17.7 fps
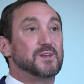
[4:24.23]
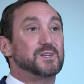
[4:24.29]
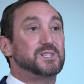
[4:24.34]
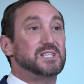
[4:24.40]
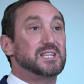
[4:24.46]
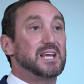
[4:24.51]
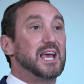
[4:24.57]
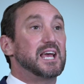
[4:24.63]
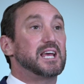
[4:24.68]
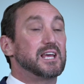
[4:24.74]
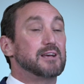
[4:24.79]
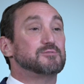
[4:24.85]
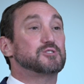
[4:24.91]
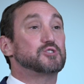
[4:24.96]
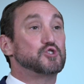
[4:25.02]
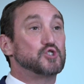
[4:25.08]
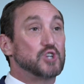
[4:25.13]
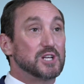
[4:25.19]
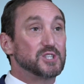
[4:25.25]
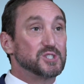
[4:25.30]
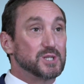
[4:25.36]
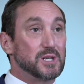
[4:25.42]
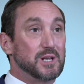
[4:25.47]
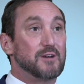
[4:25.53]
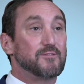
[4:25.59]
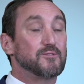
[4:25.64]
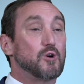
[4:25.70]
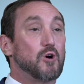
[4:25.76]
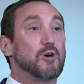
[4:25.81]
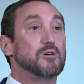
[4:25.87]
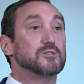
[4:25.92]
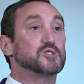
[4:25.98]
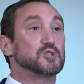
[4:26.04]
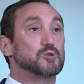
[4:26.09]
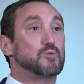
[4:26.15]
The DA gives just enough
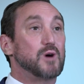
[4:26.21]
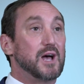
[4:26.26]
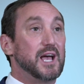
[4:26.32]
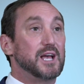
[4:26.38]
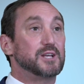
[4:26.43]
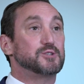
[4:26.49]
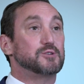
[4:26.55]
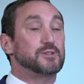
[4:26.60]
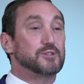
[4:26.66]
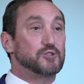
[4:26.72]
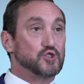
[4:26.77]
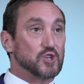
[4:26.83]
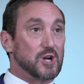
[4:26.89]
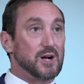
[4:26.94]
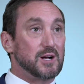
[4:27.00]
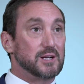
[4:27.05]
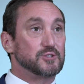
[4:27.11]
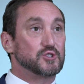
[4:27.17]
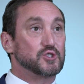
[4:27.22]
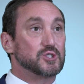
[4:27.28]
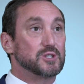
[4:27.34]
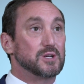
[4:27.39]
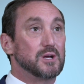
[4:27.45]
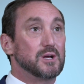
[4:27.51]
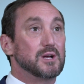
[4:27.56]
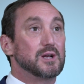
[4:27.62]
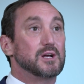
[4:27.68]
cards away to the judge